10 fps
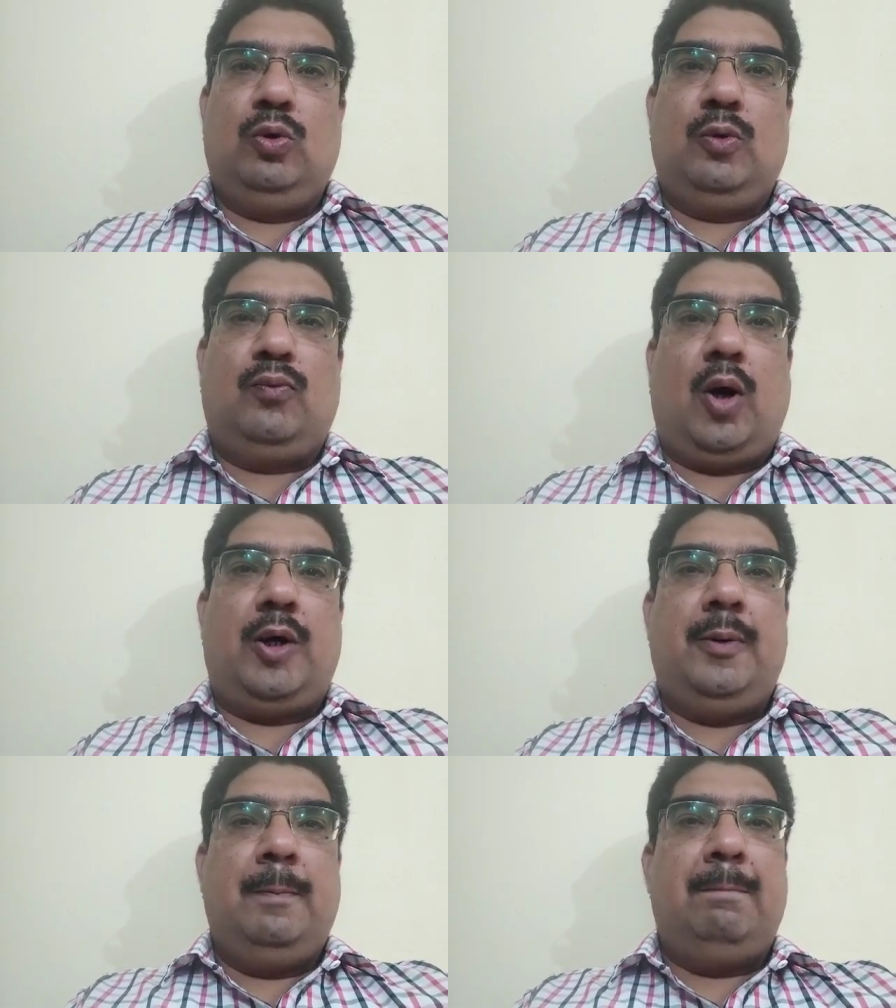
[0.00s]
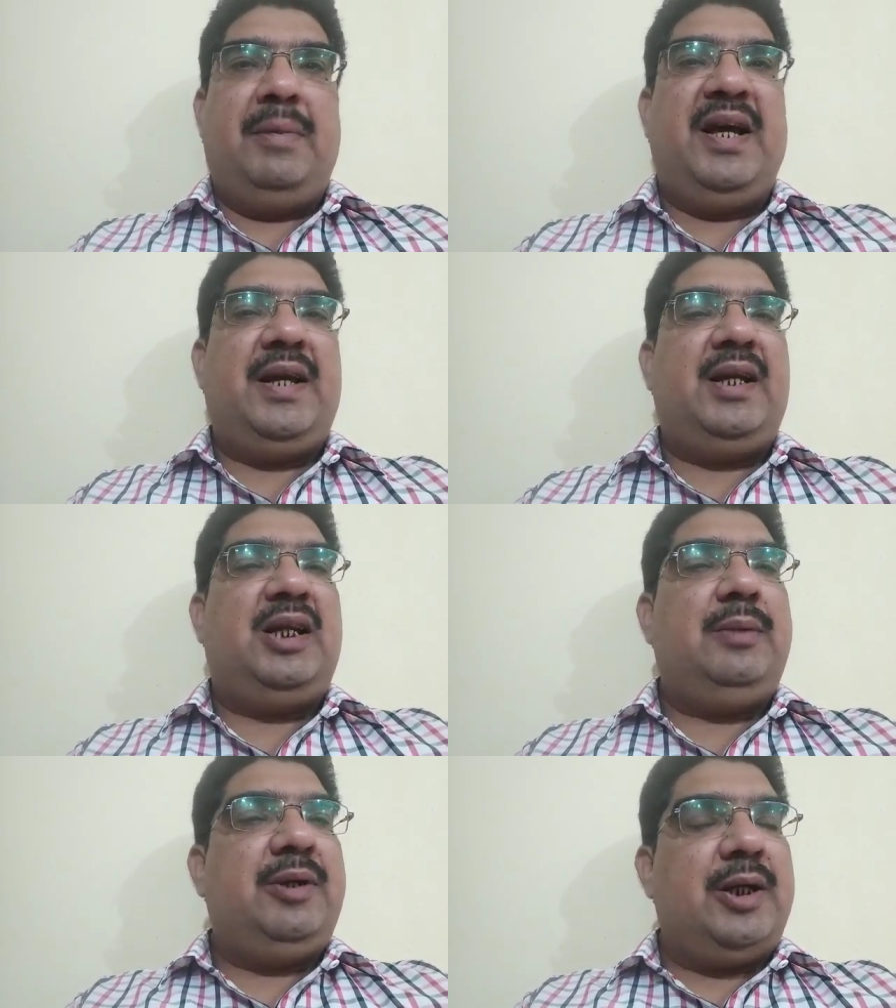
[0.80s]
for very
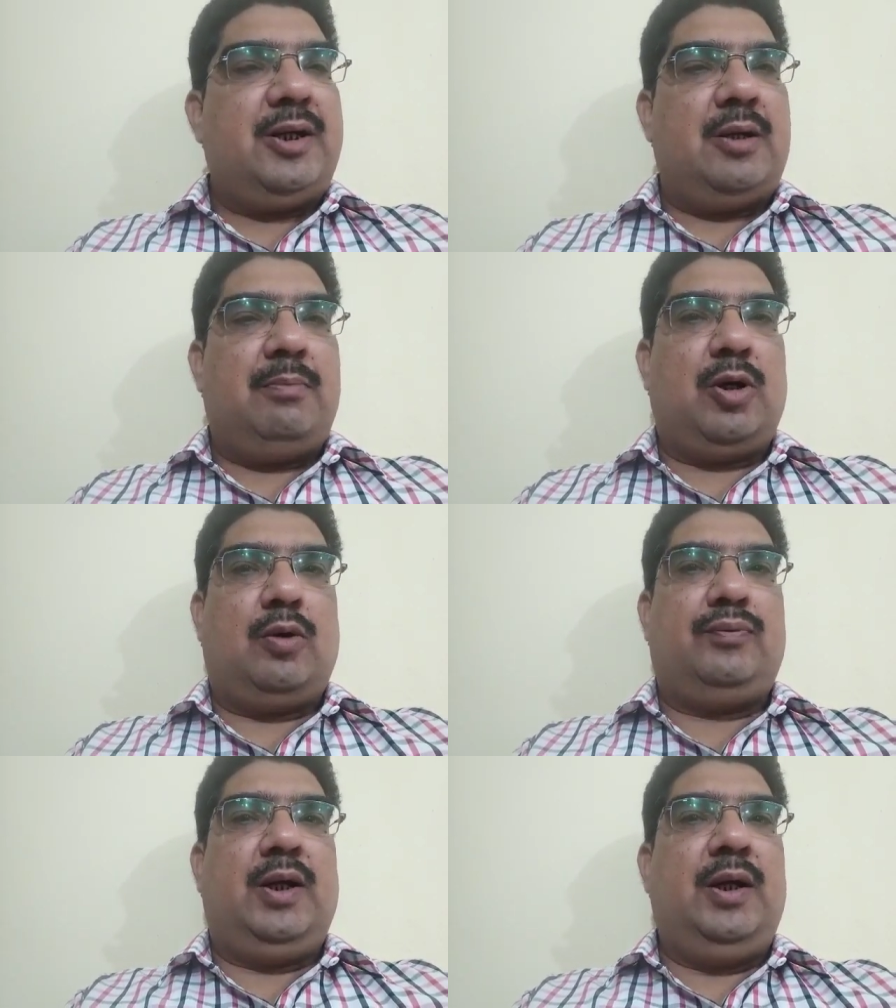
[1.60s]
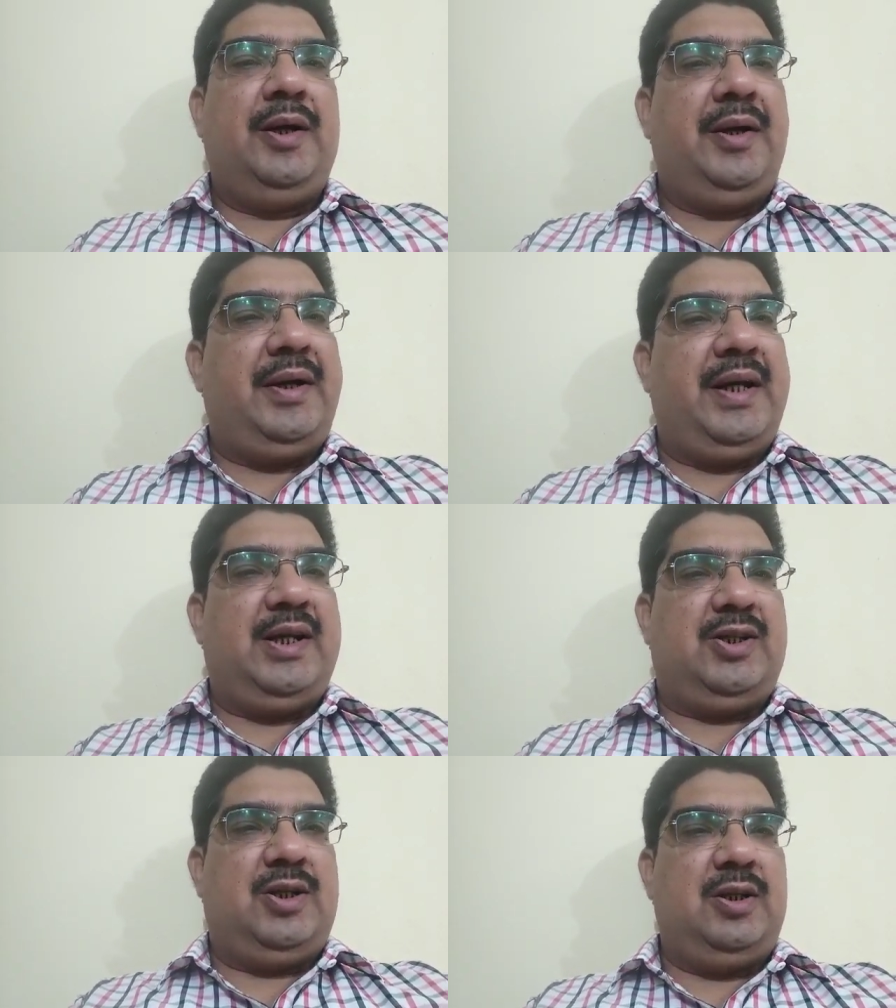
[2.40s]
limited number of the
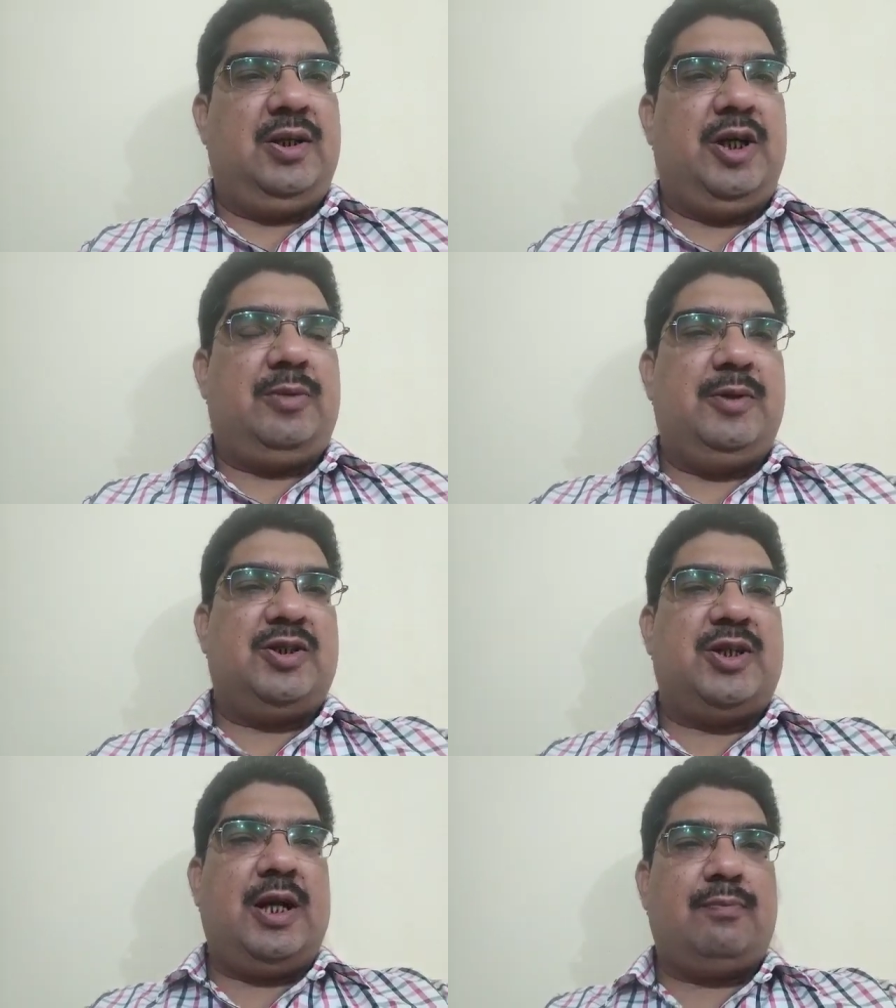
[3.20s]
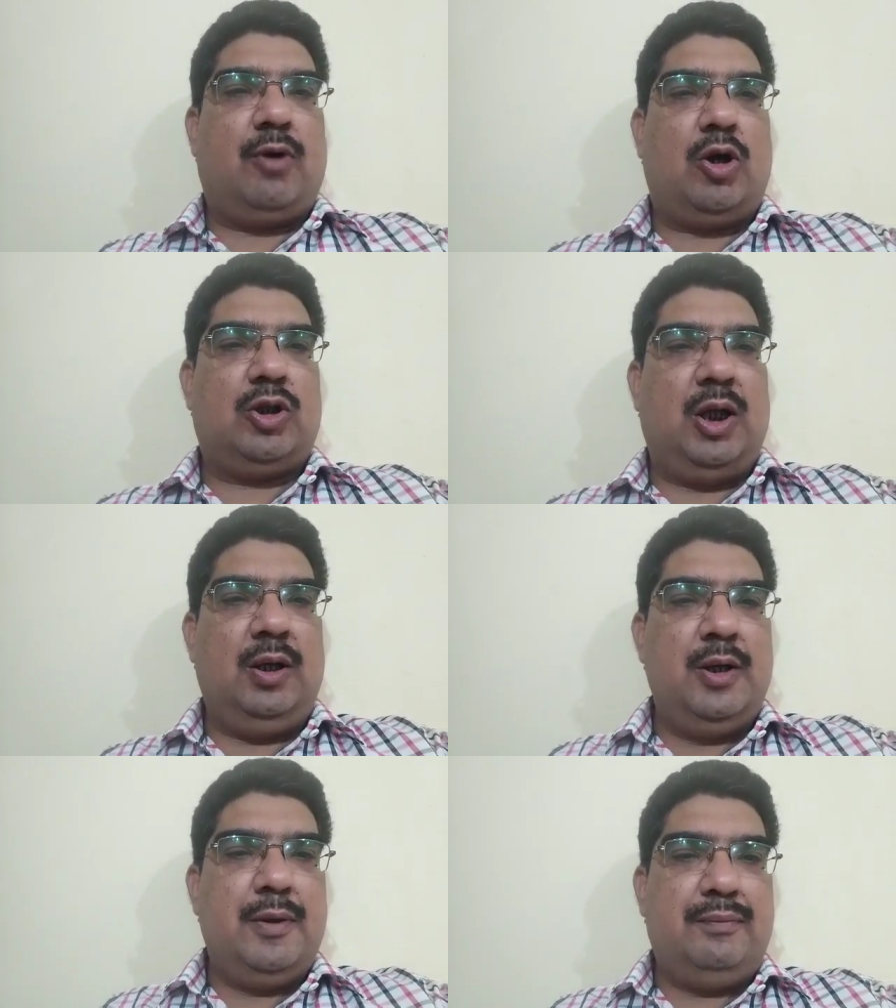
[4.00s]
days. It means that for
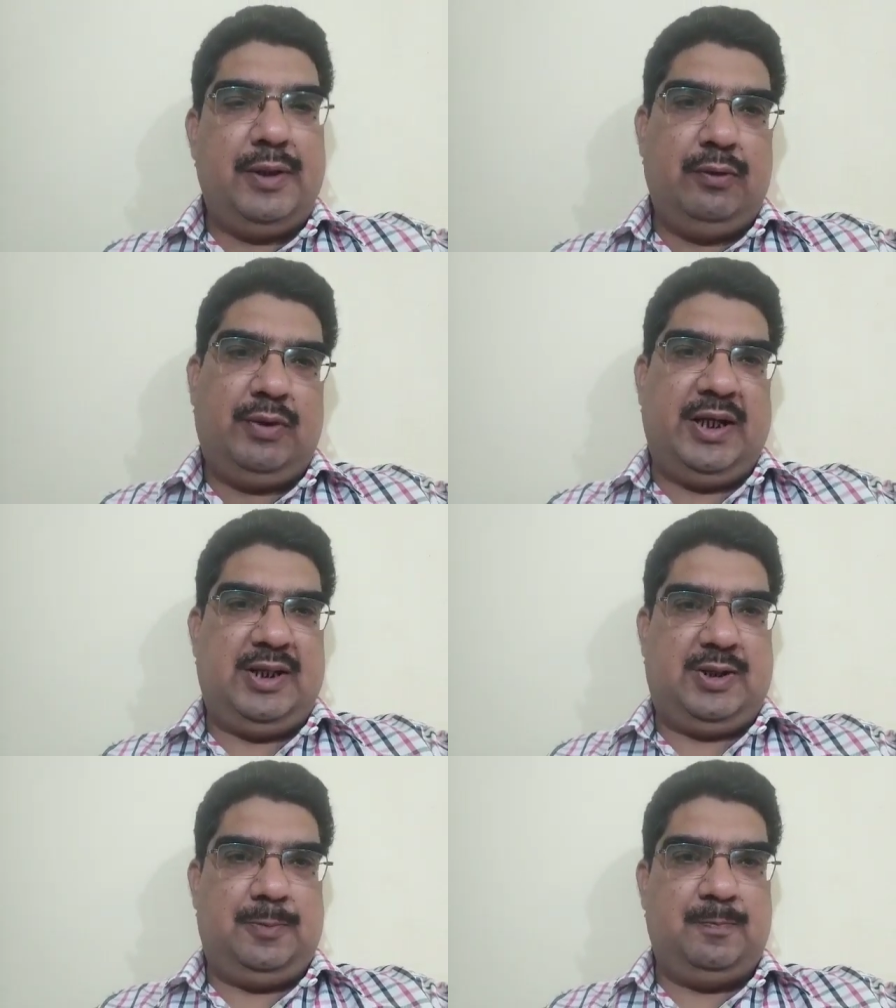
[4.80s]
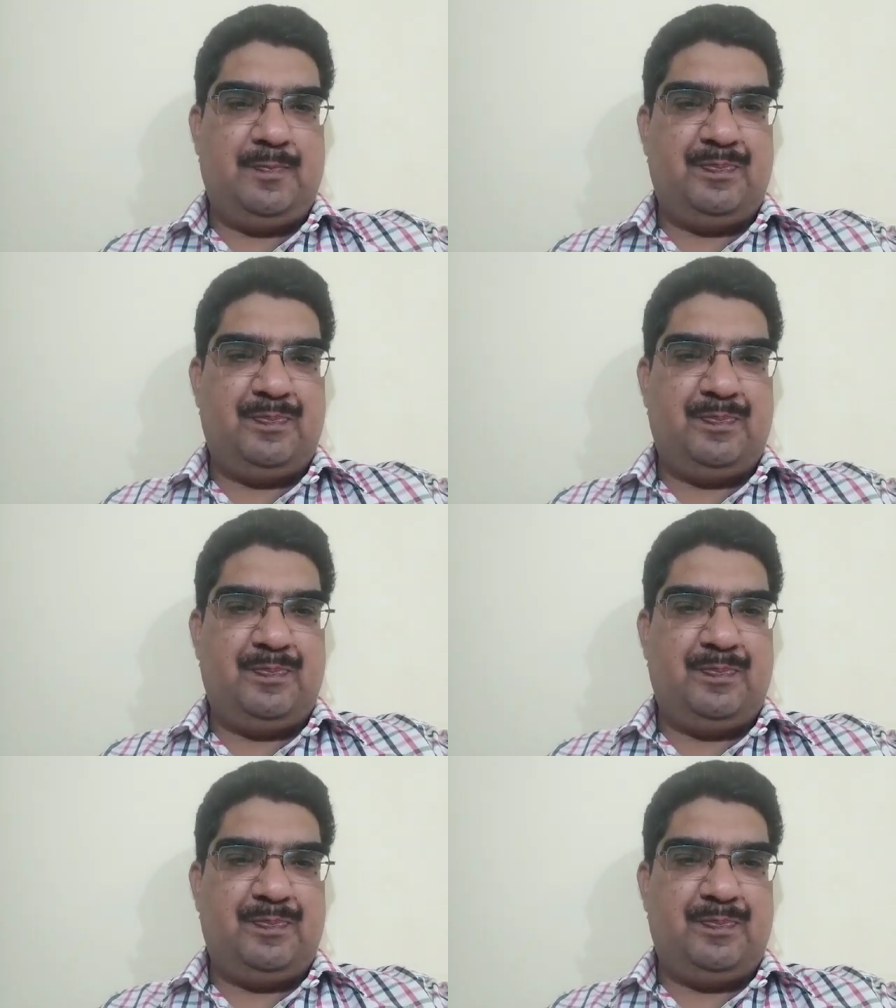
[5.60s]
the few days.